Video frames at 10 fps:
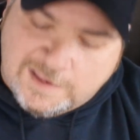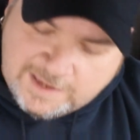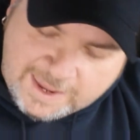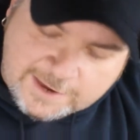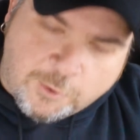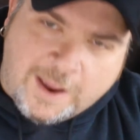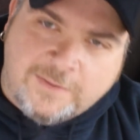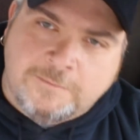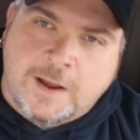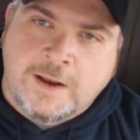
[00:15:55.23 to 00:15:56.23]
You ain't going to
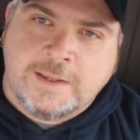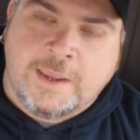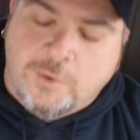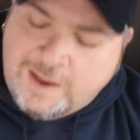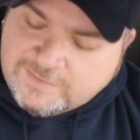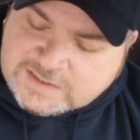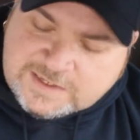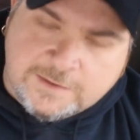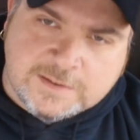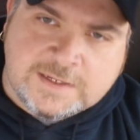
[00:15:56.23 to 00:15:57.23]
have the money. You ain't going to have the
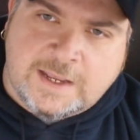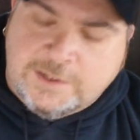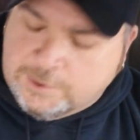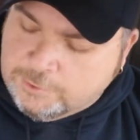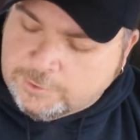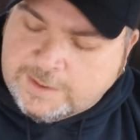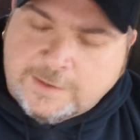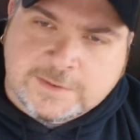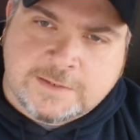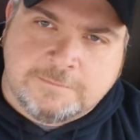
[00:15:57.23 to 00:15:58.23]
skill set. You're going to
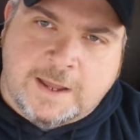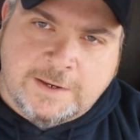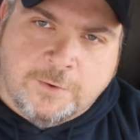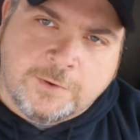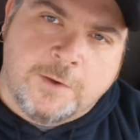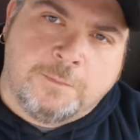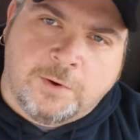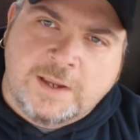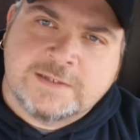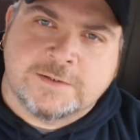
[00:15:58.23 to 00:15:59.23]
kill somebody. You're going to go to
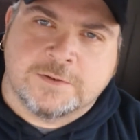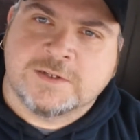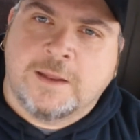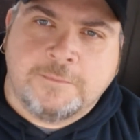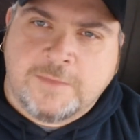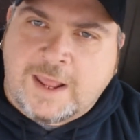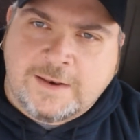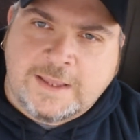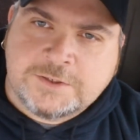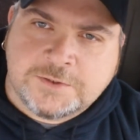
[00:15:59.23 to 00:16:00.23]
prison or something of
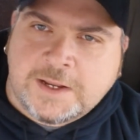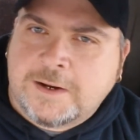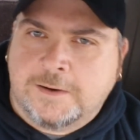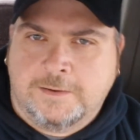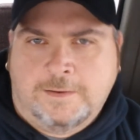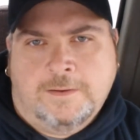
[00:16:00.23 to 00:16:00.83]
that nature there.